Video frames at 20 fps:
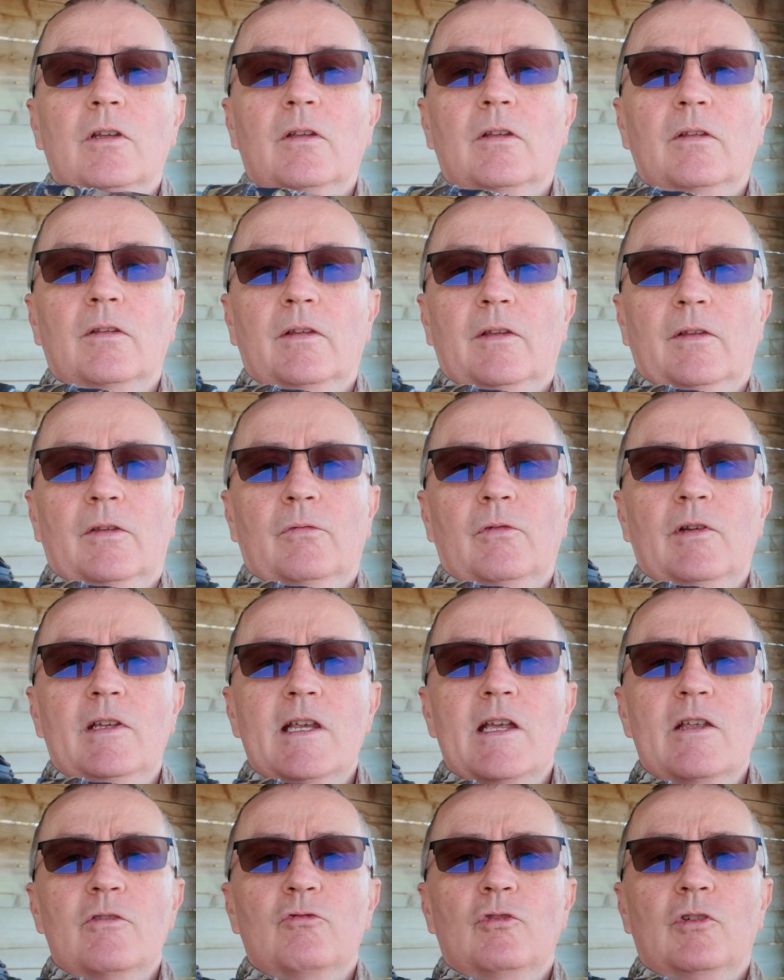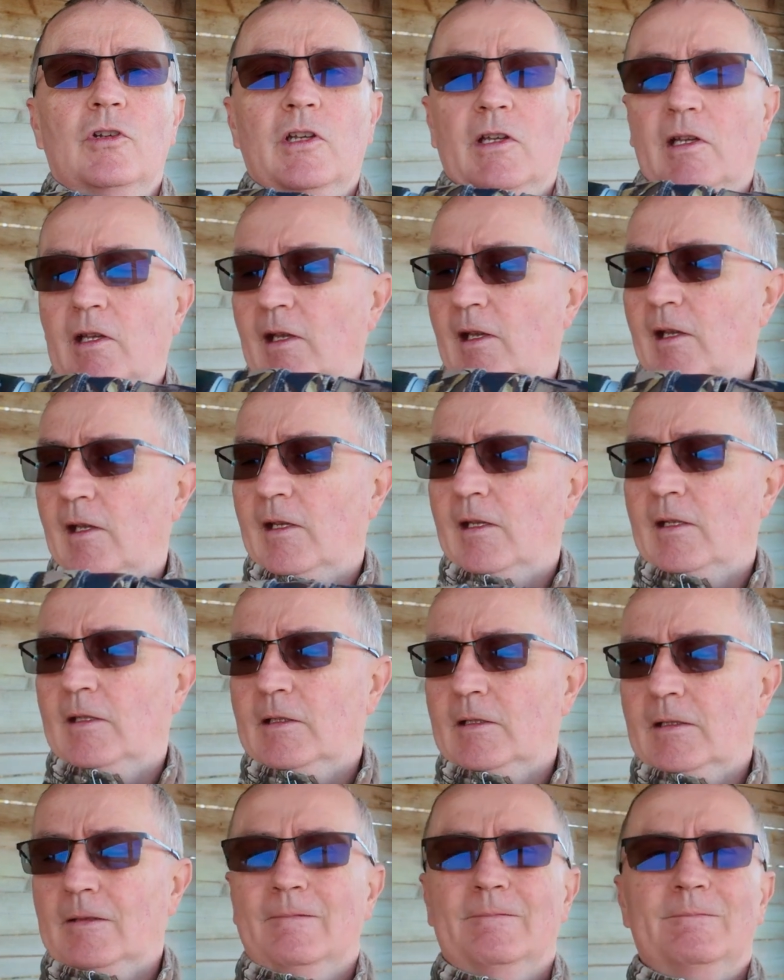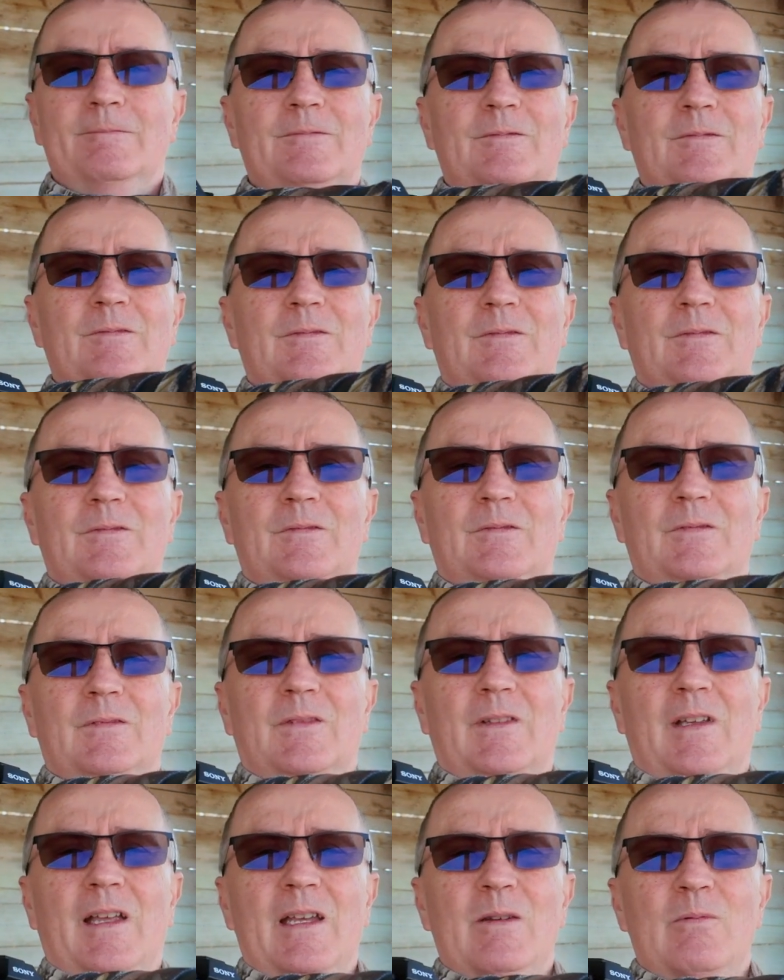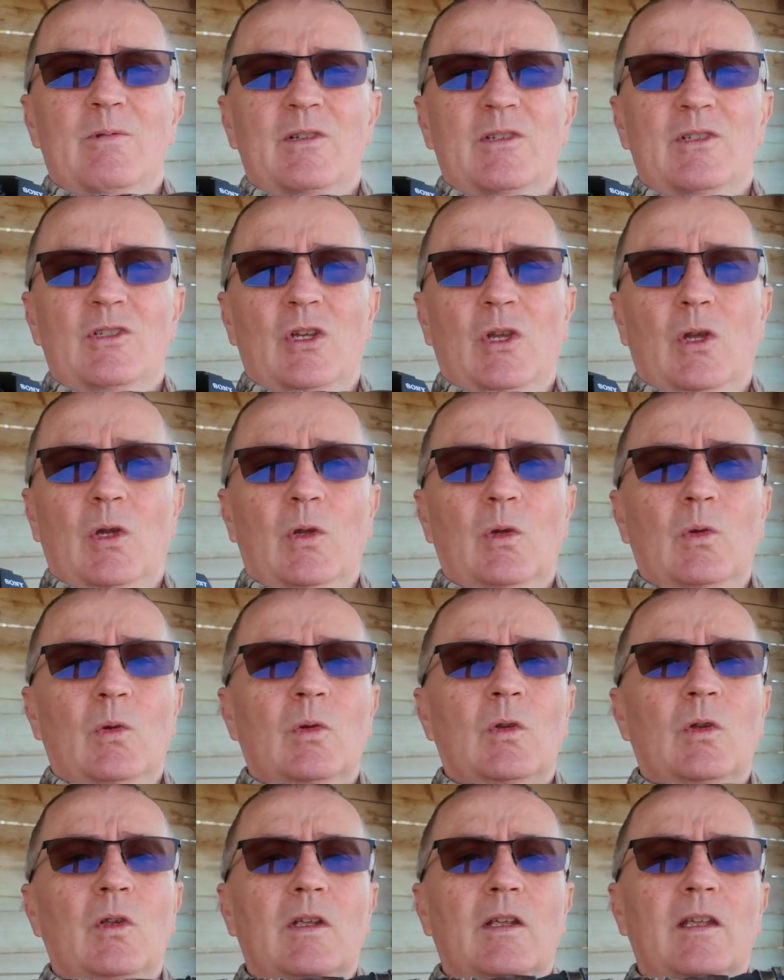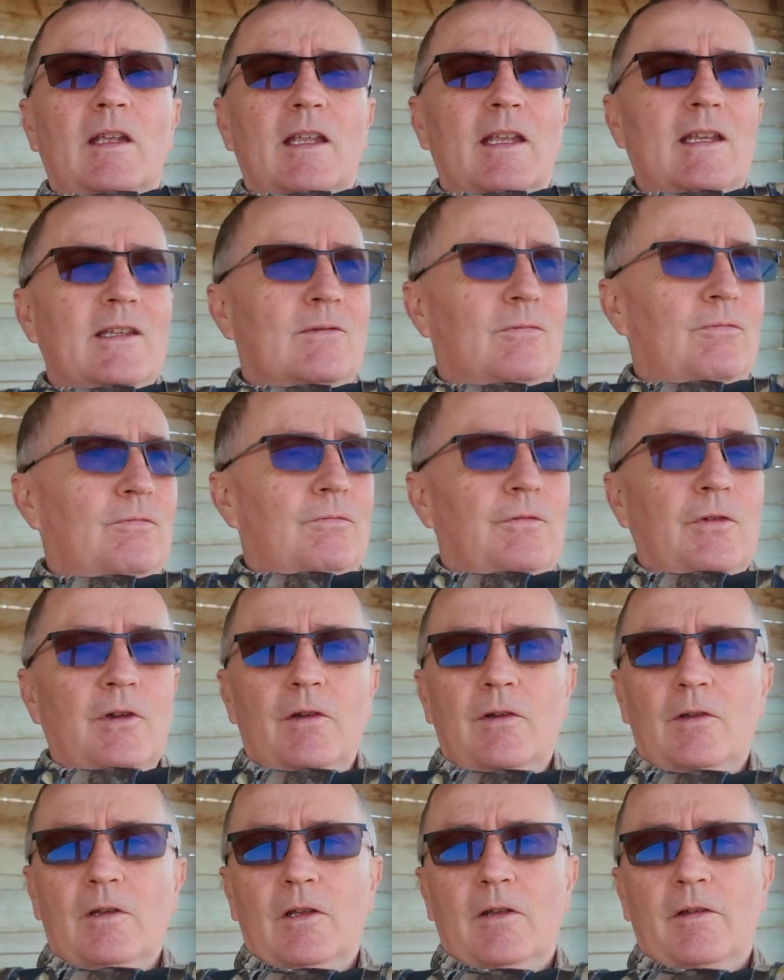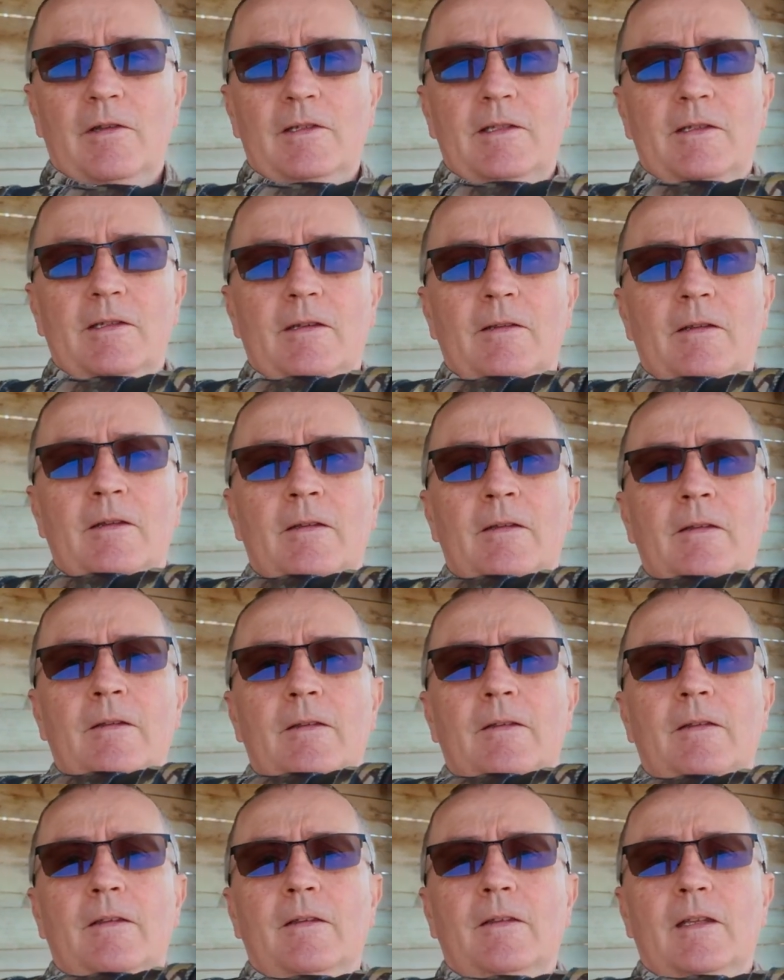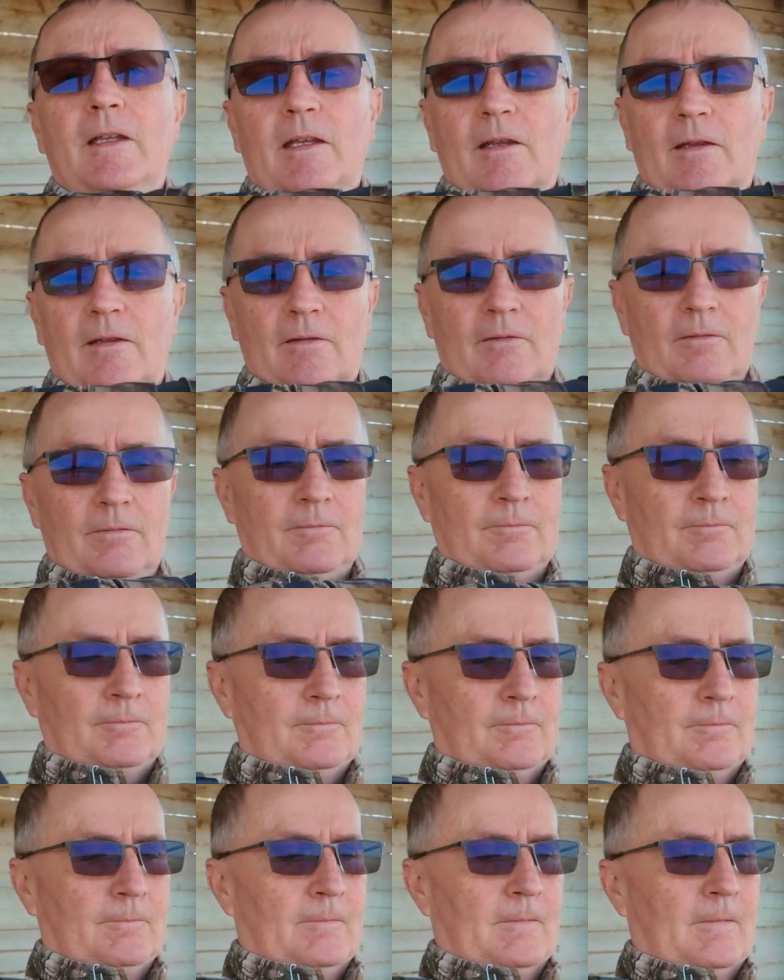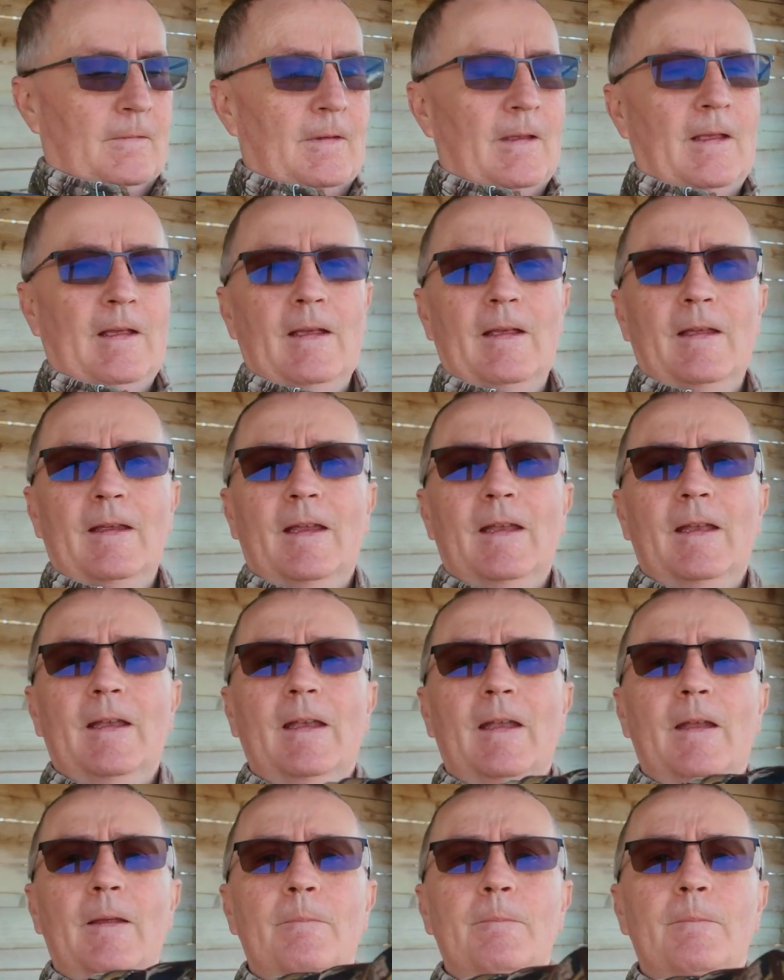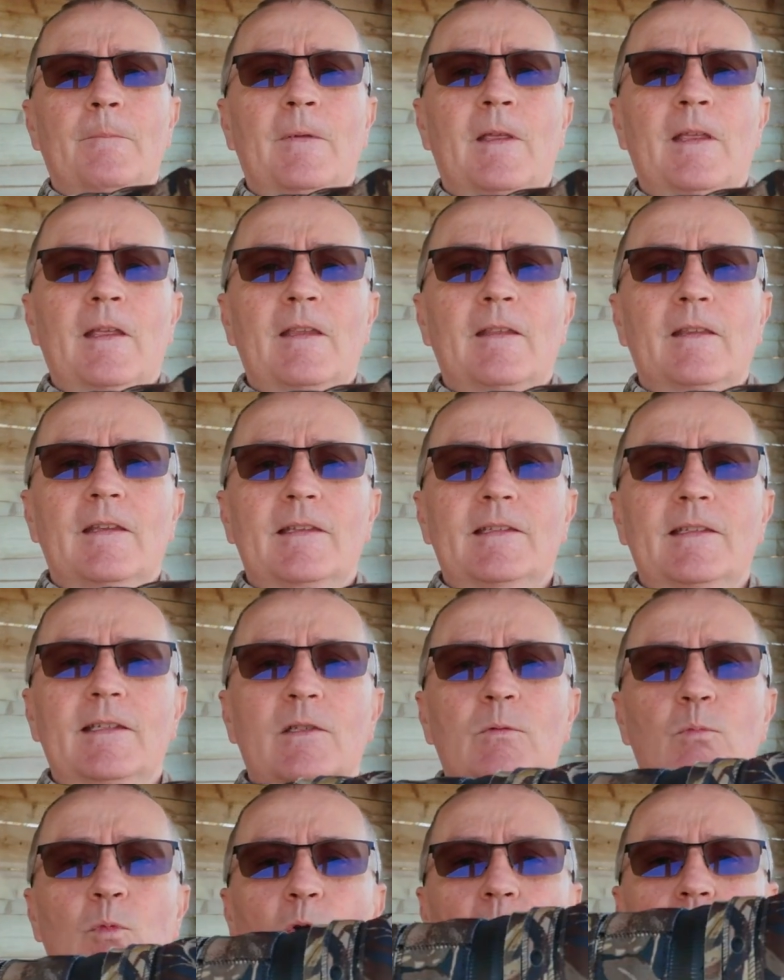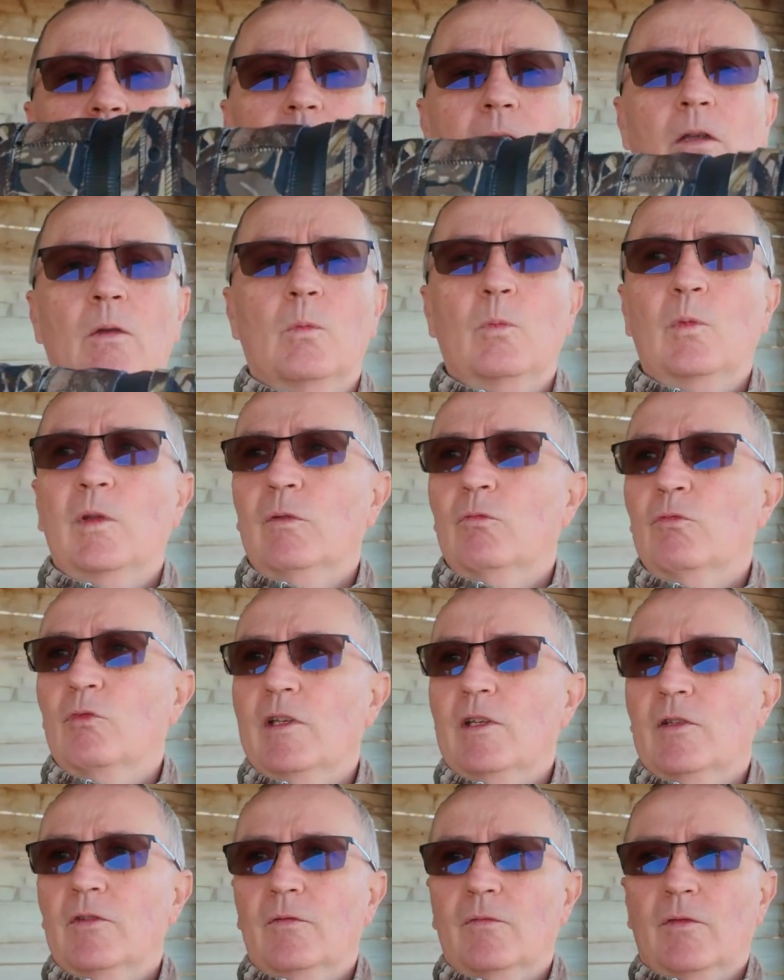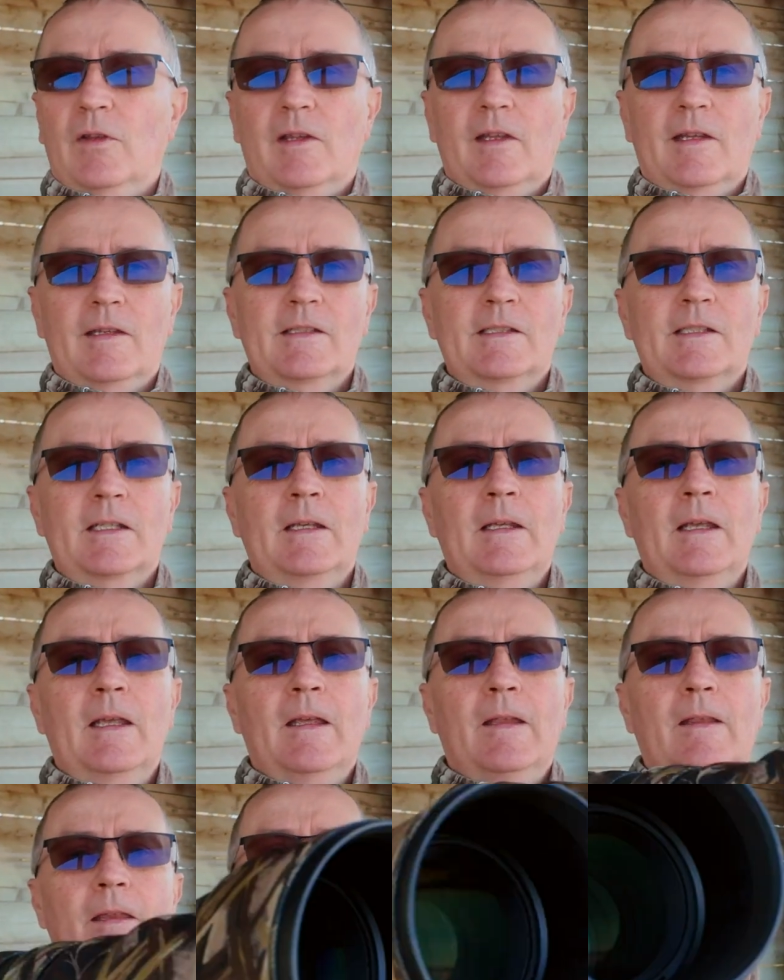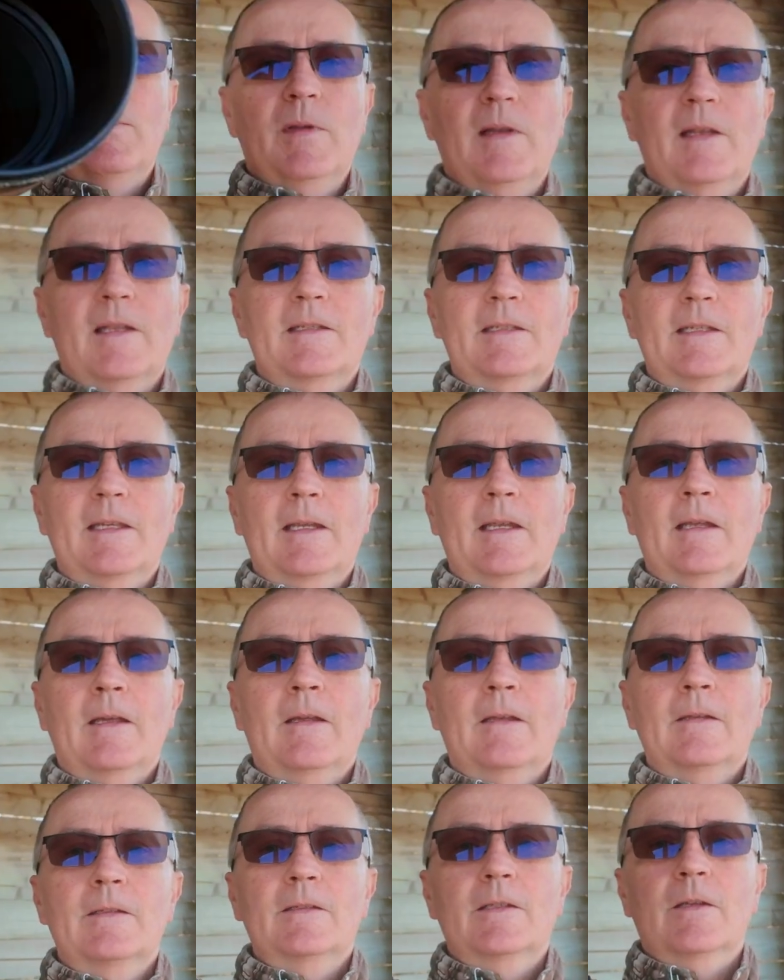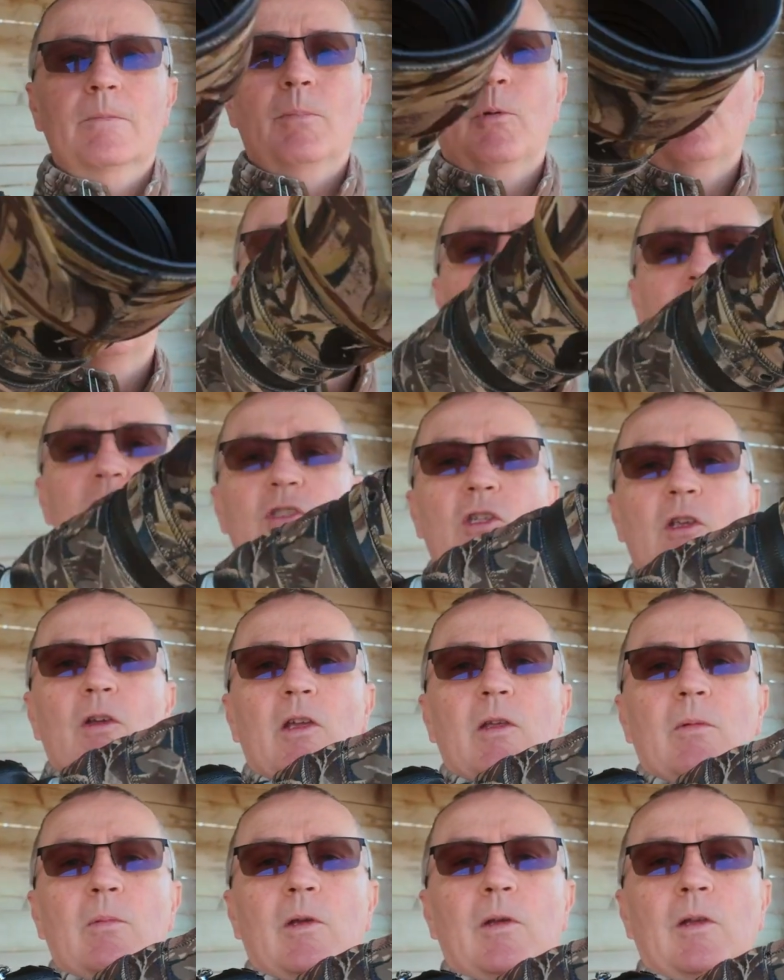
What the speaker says: the 300 and A1 II, is far lighter than the other, and this is why we reach for this, the ability to point skyward